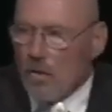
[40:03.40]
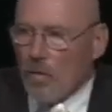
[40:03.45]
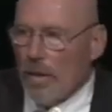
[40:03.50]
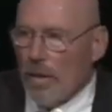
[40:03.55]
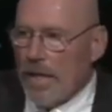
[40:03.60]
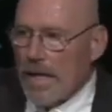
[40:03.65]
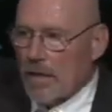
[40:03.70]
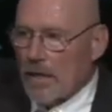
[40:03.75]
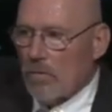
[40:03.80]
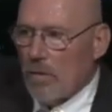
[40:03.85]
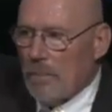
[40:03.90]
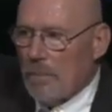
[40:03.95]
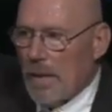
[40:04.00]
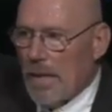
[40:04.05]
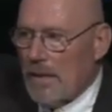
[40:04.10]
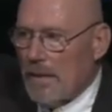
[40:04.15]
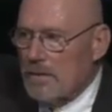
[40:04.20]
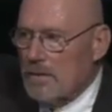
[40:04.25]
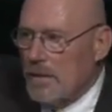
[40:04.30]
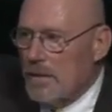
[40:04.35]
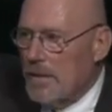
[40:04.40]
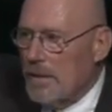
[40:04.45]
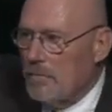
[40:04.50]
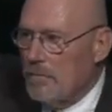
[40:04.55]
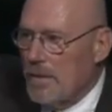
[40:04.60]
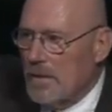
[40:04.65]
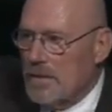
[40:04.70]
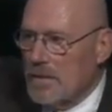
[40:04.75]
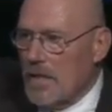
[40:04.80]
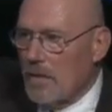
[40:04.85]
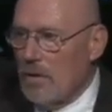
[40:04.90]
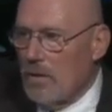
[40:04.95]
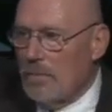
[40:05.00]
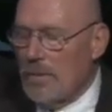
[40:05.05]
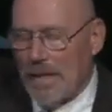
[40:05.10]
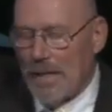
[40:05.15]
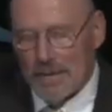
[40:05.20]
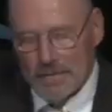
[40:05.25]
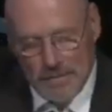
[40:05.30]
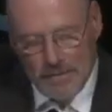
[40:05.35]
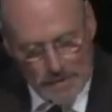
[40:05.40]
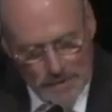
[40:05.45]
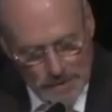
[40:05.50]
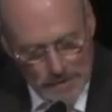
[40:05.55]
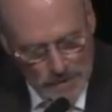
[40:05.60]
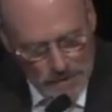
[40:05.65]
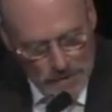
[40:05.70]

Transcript: We got to repent. Everybody say repent.